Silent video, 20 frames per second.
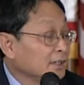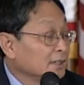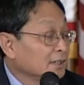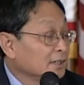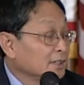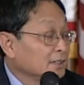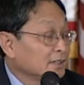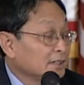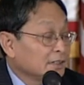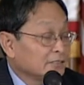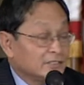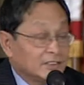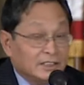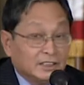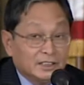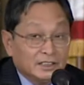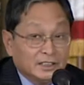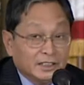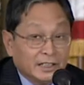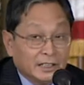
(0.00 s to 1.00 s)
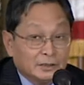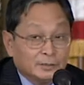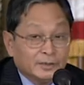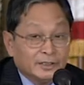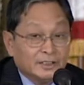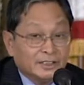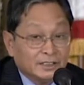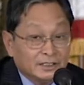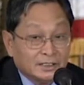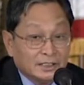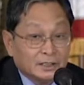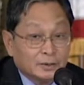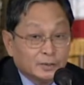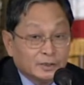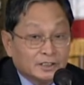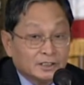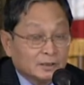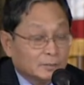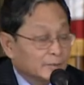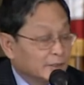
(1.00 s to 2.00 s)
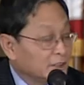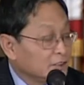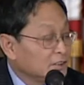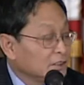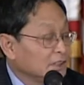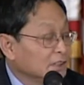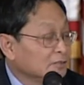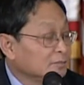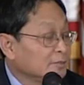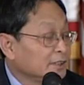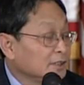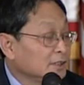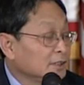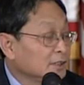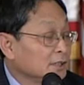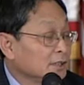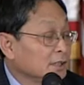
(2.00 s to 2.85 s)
that if the SPDC, which is a military government,